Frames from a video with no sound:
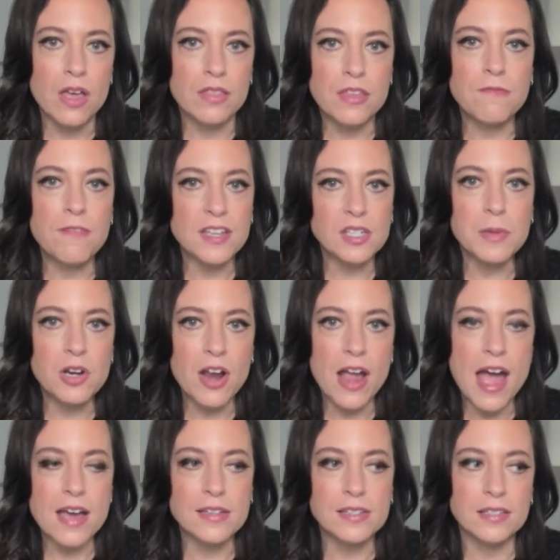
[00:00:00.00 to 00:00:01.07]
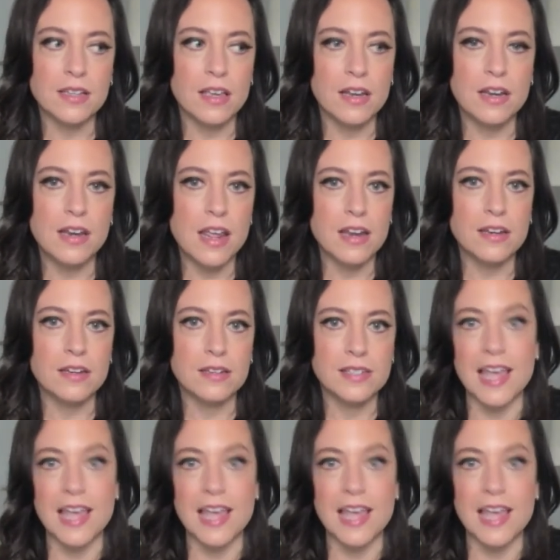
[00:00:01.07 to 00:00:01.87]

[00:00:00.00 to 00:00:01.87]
that Vesemir has an innate